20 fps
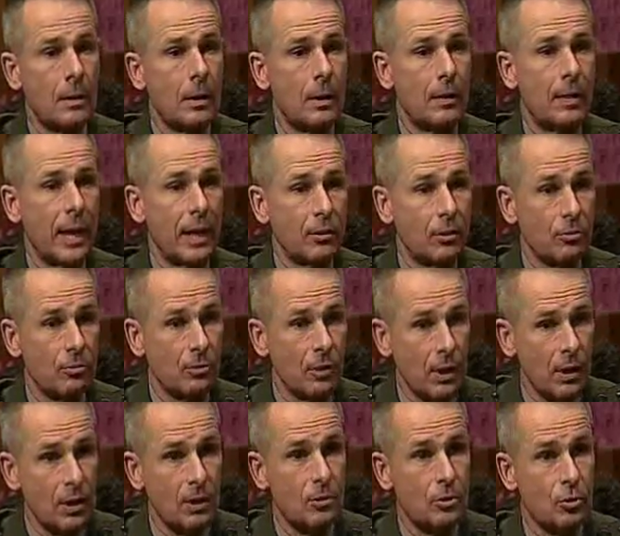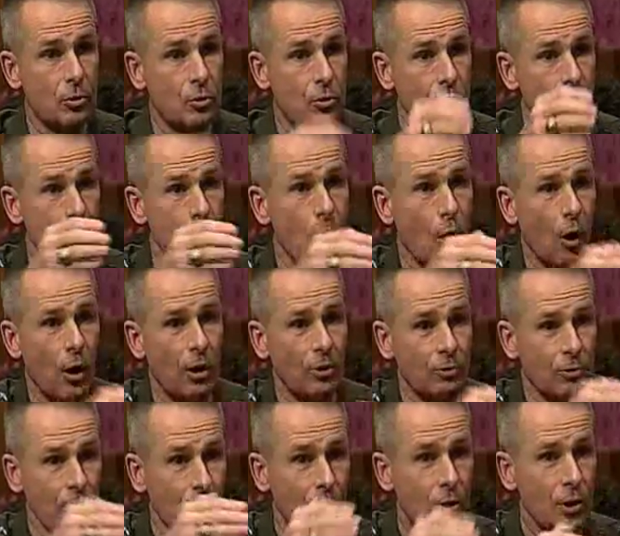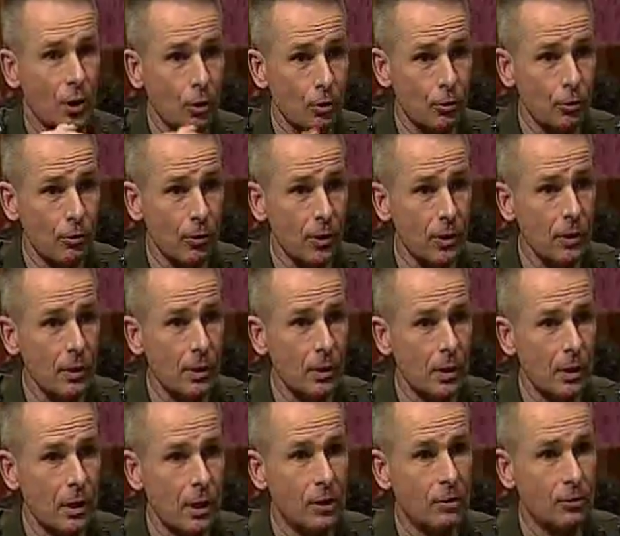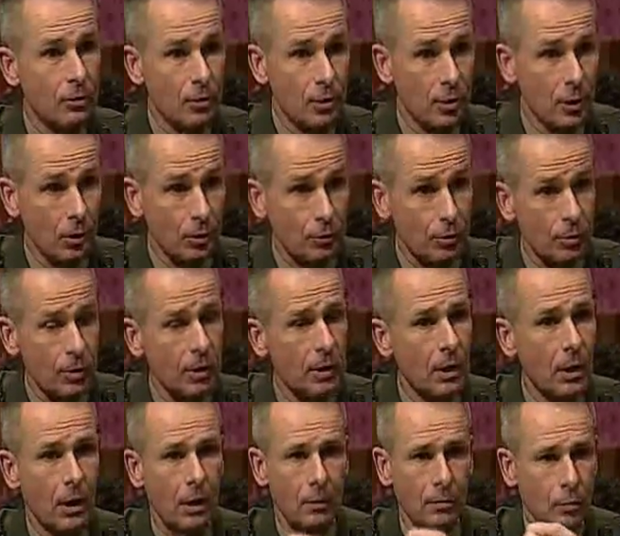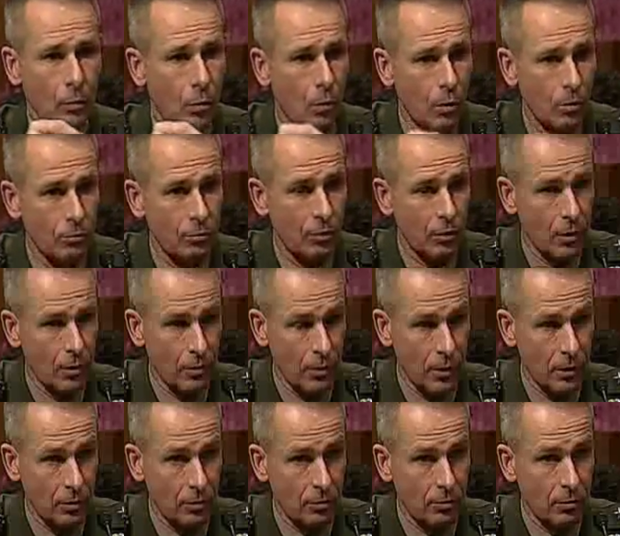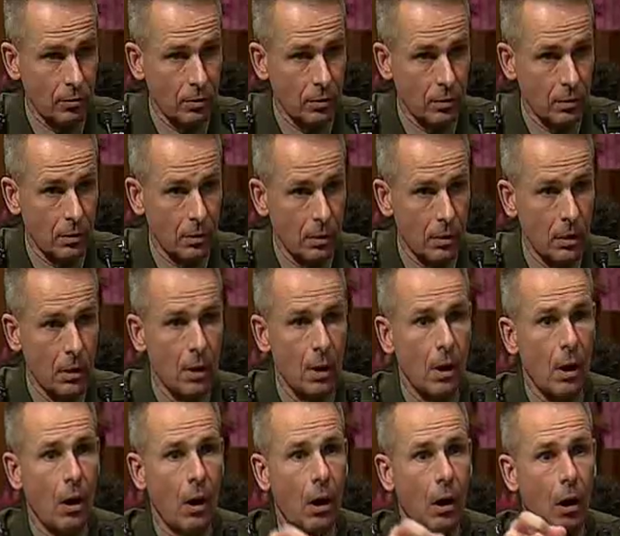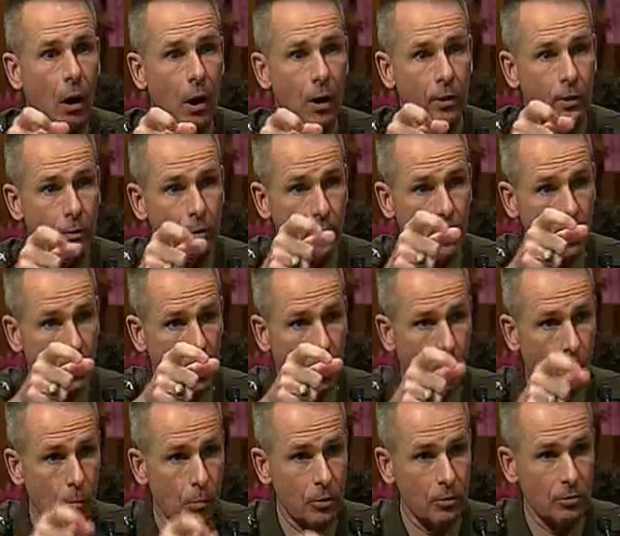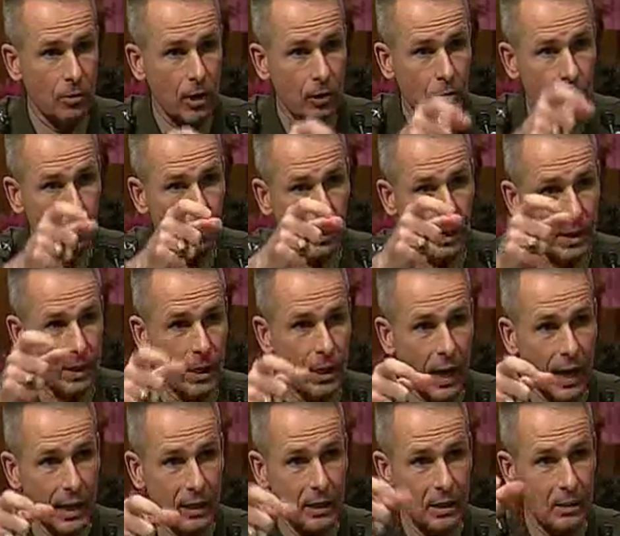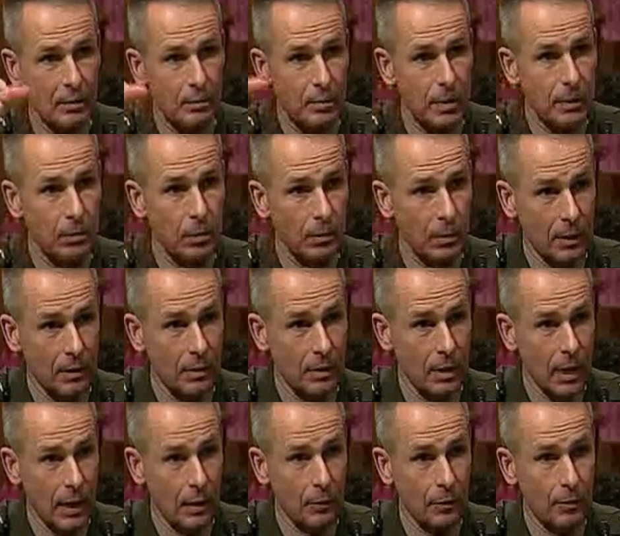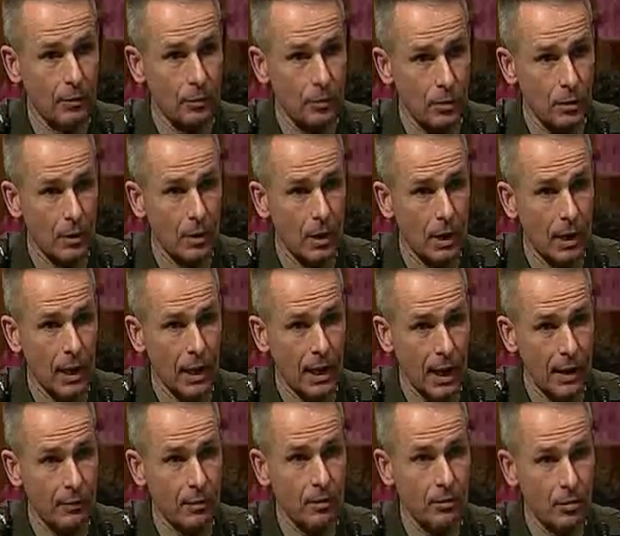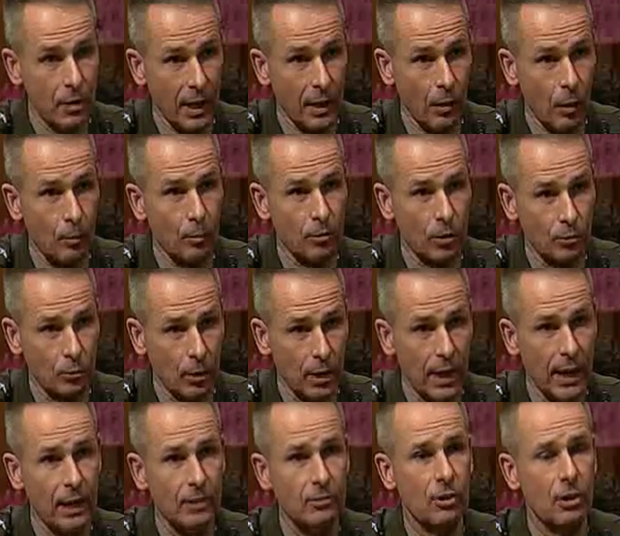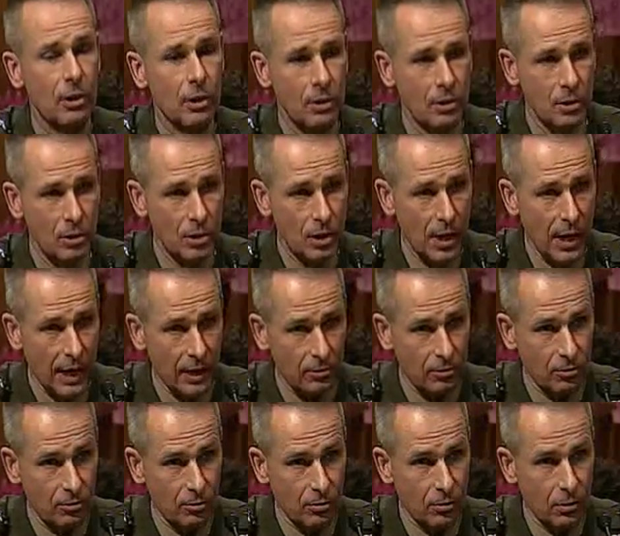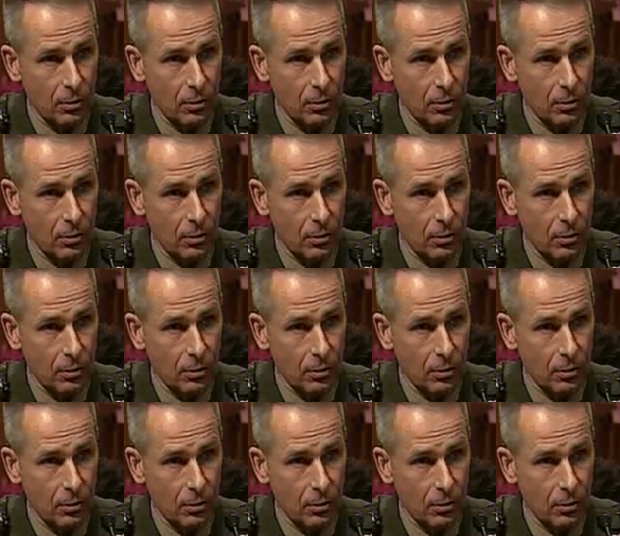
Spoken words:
That does not, is there adultery? Is there adultery? Of course there is. Are there homosexual people out there having homosexual acts? Yes.